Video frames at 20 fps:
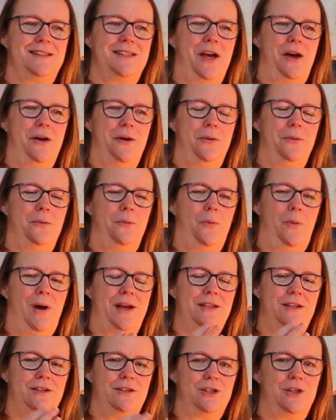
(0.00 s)
So
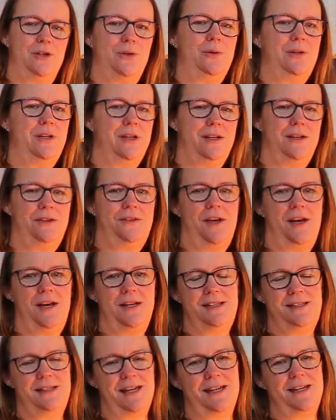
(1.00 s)
when you do your
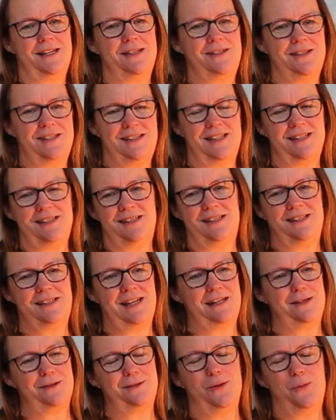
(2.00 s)
30 seconds, your 60
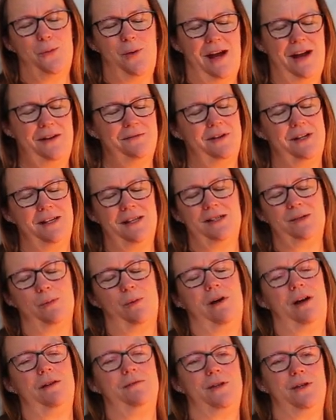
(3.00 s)
seconds, or whatever it is,
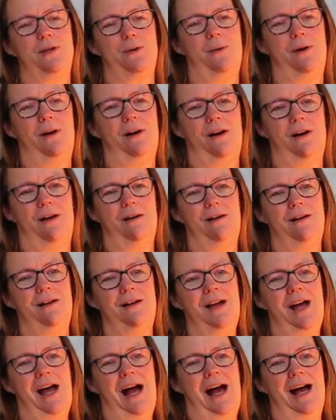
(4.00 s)
wherever you are,
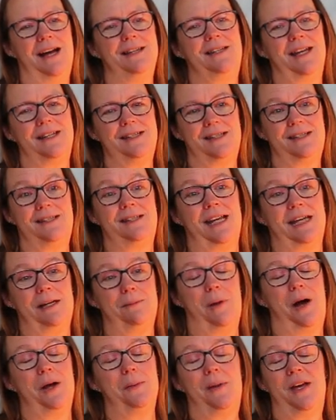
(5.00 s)
I tend to
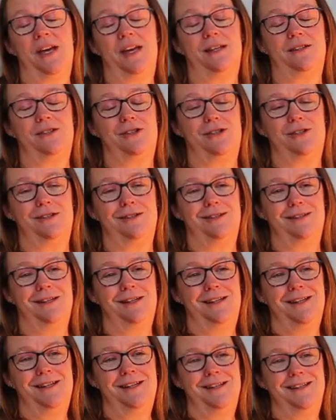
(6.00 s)
sing my pitch.
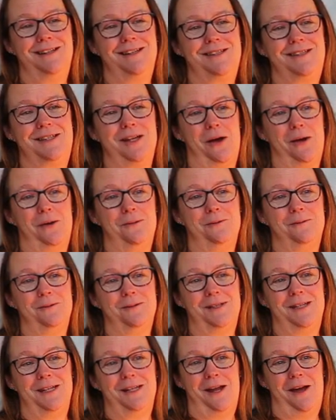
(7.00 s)
So,
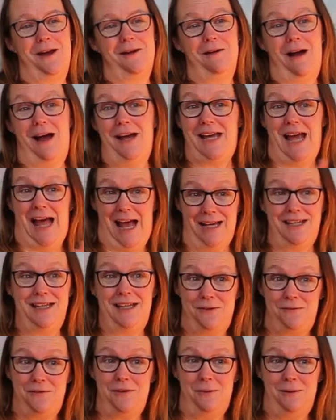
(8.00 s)
I can
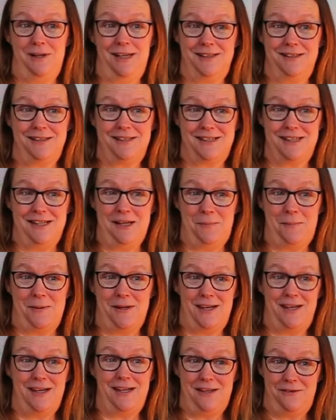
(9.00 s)
give you a little
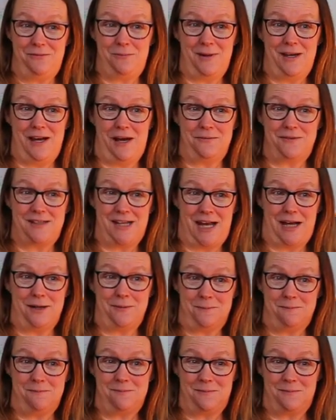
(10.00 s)
snippet if we have time.